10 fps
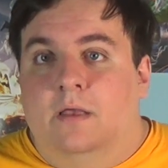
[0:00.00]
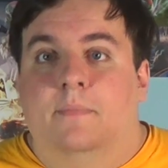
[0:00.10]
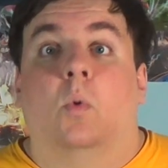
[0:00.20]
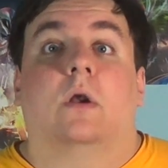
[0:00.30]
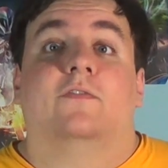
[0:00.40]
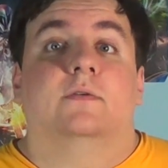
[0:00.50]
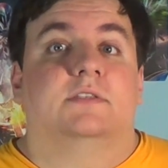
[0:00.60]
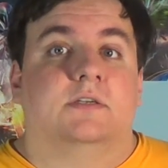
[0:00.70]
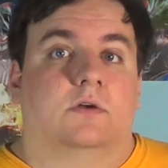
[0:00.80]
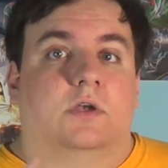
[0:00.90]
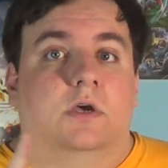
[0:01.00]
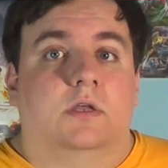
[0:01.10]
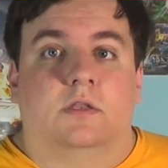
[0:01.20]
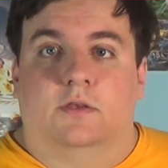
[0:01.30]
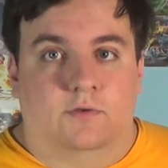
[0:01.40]
But what if you still
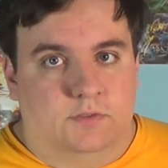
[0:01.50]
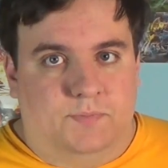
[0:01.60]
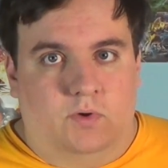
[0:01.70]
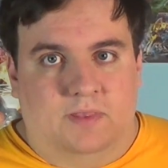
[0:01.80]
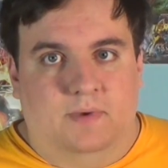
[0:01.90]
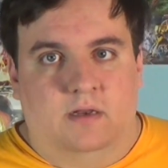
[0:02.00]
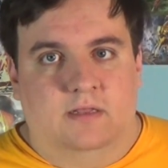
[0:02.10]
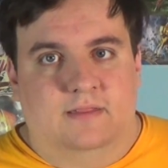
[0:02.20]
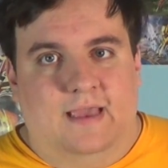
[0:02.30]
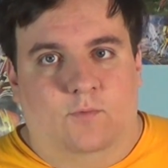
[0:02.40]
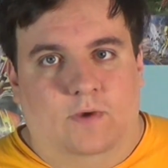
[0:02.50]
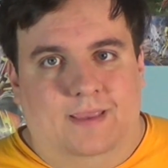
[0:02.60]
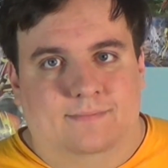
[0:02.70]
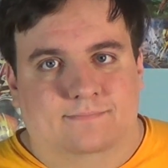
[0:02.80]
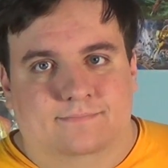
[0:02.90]
could use Pokemon in that way?